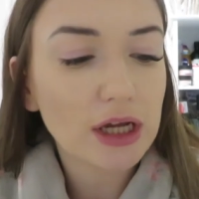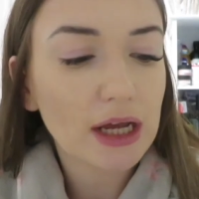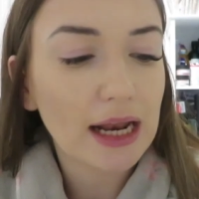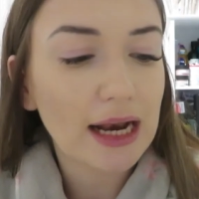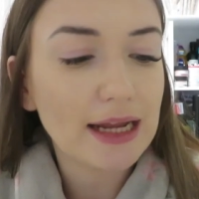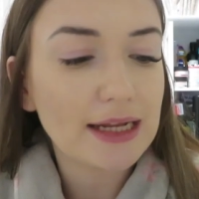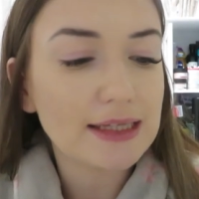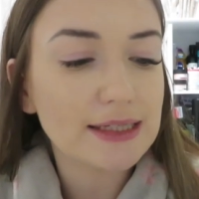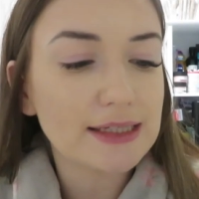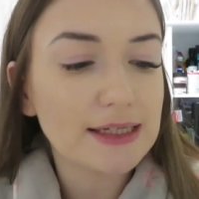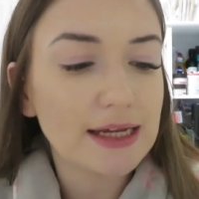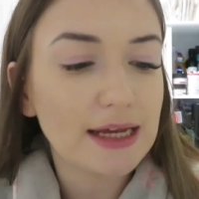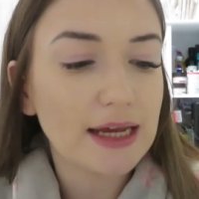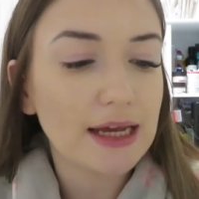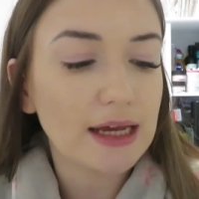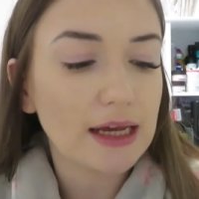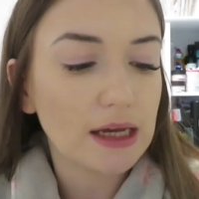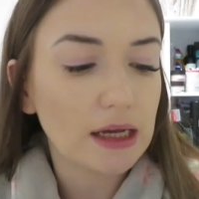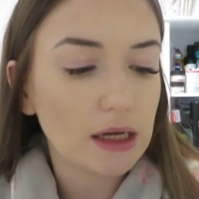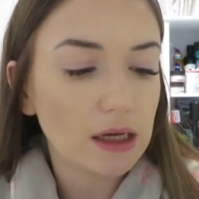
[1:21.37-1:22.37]

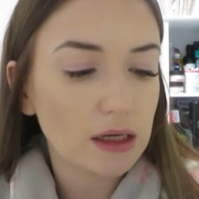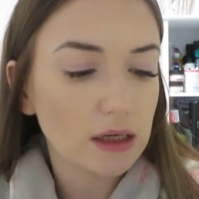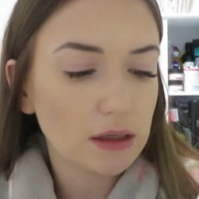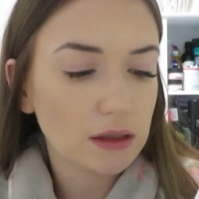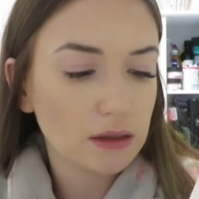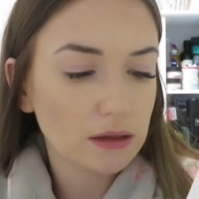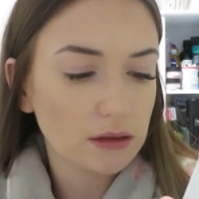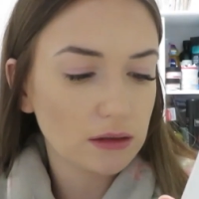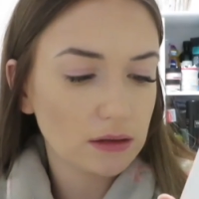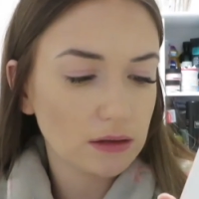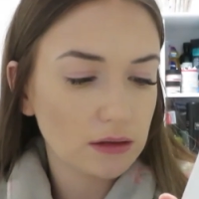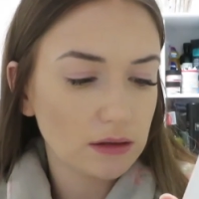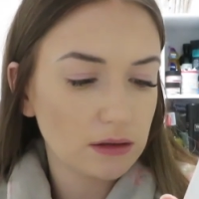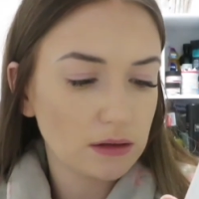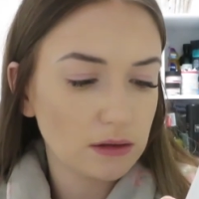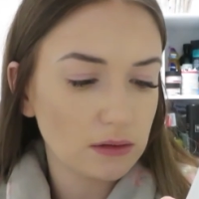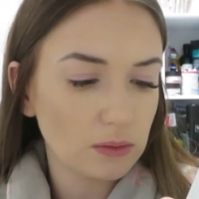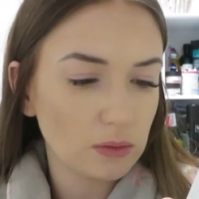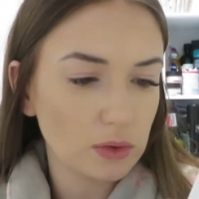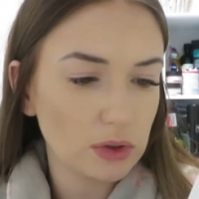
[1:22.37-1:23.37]
Cleansing,
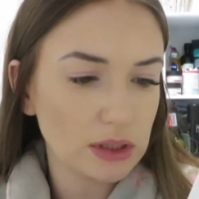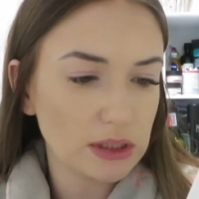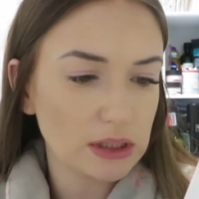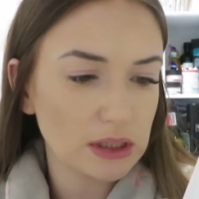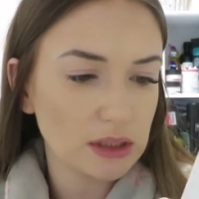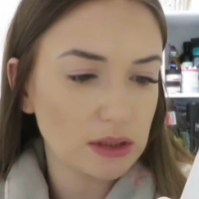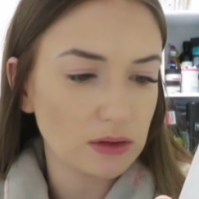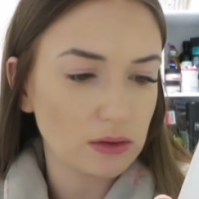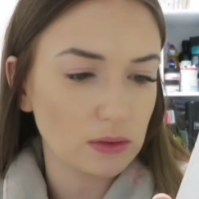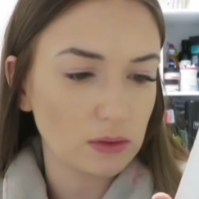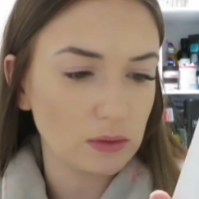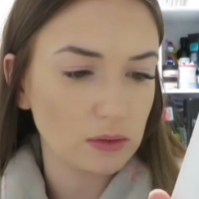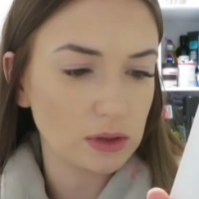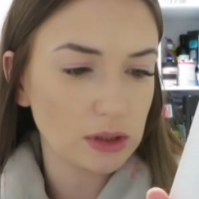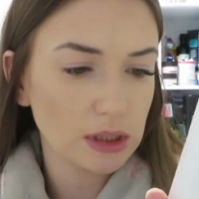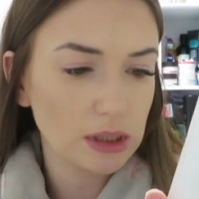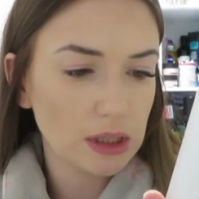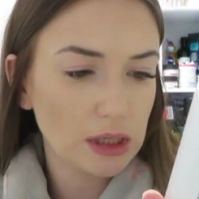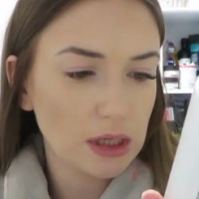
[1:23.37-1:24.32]
what is this called?